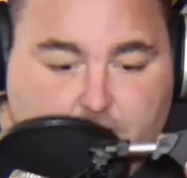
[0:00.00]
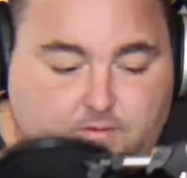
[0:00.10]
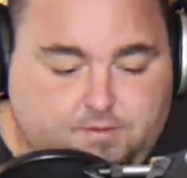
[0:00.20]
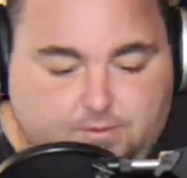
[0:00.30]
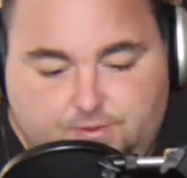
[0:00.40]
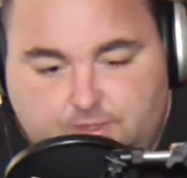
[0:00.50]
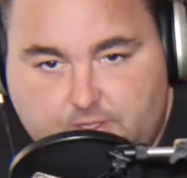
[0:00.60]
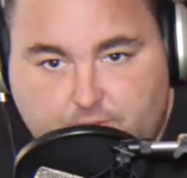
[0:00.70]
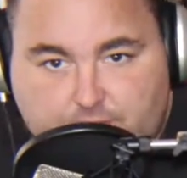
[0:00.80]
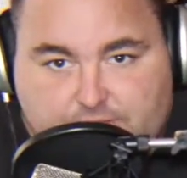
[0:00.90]
to
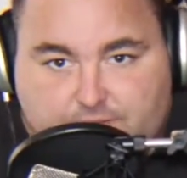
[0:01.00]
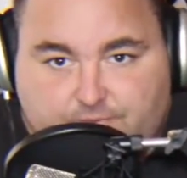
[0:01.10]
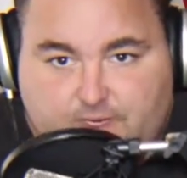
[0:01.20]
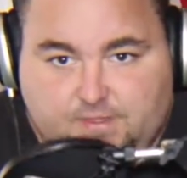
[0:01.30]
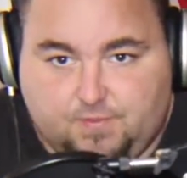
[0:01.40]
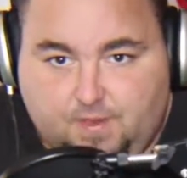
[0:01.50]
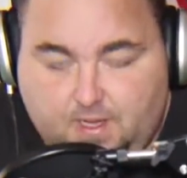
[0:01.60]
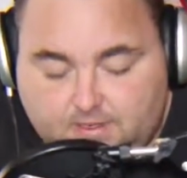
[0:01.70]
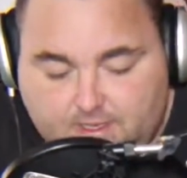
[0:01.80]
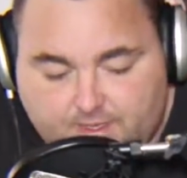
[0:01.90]
the Red Zone of Action
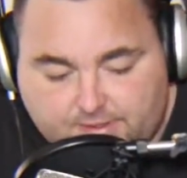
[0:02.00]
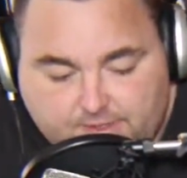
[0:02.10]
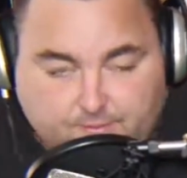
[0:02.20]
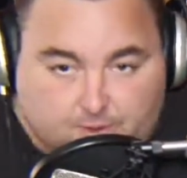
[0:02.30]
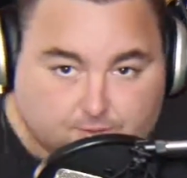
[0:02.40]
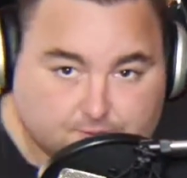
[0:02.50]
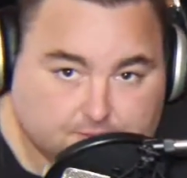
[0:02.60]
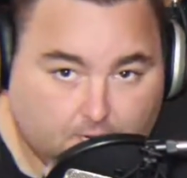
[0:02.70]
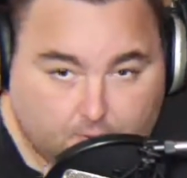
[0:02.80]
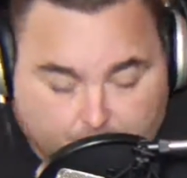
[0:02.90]
podcast. I'm your host,
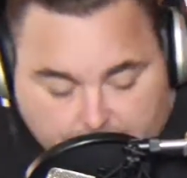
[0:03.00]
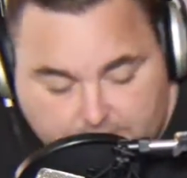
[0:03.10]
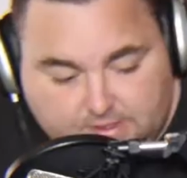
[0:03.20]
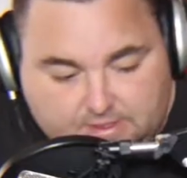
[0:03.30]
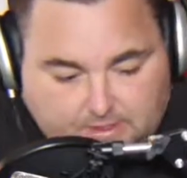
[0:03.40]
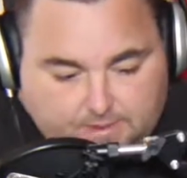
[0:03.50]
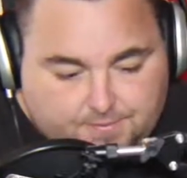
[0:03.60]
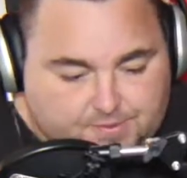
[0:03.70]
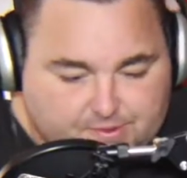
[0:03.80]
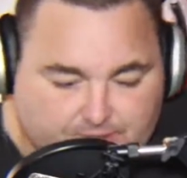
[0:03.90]
Scott Wilson. Today I'm
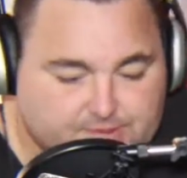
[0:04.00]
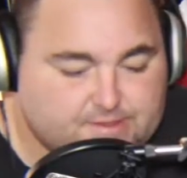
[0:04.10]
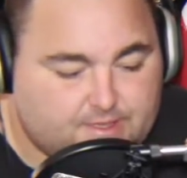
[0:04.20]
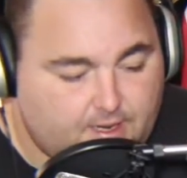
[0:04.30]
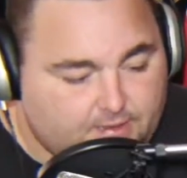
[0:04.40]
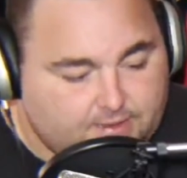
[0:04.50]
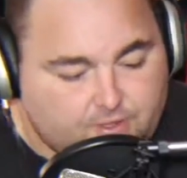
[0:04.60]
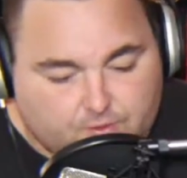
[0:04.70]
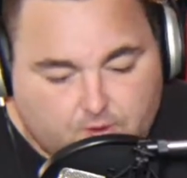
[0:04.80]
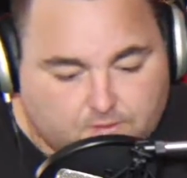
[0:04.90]
just going to sit down and
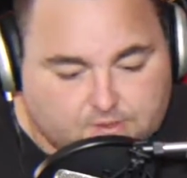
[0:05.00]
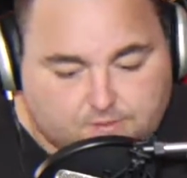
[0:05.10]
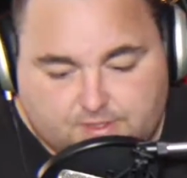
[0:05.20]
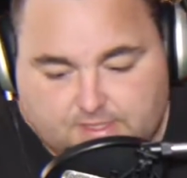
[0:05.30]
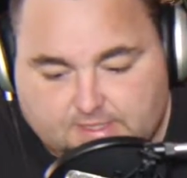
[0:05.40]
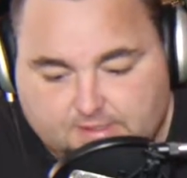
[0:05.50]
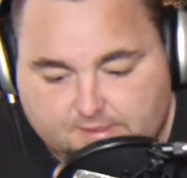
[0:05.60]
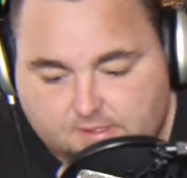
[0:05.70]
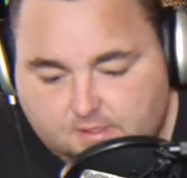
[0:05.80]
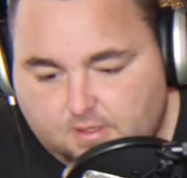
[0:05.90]
go over some
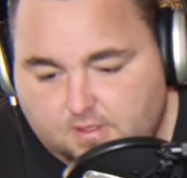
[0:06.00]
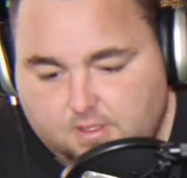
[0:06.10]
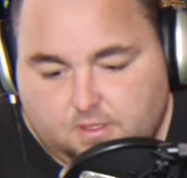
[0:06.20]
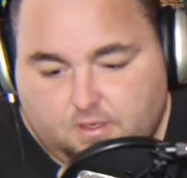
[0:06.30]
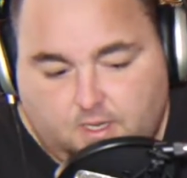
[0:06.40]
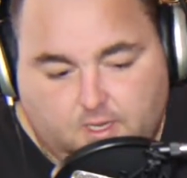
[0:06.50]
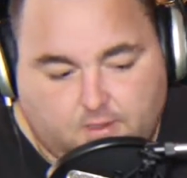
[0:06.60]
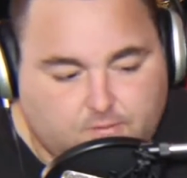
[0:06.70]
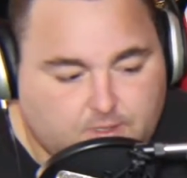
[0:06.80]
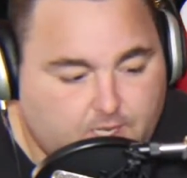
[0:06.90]
things,
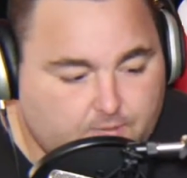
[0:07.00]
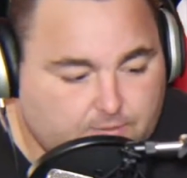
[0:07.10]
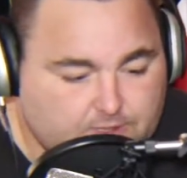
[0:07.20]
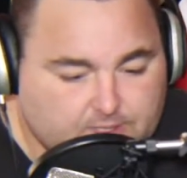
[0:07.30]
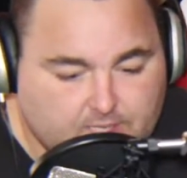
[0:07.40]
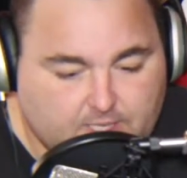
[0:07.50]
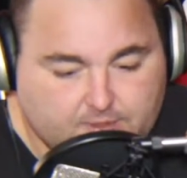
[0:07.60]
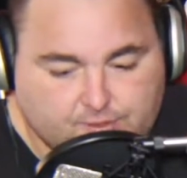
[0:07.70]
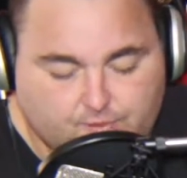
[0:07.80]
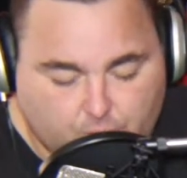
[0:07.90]
what I'm looking at
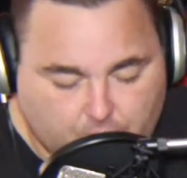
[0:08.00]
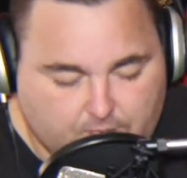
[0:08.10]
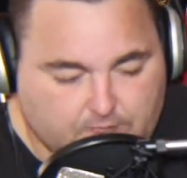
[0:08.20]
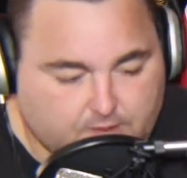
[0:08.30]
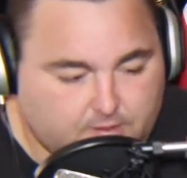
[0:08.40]
this morning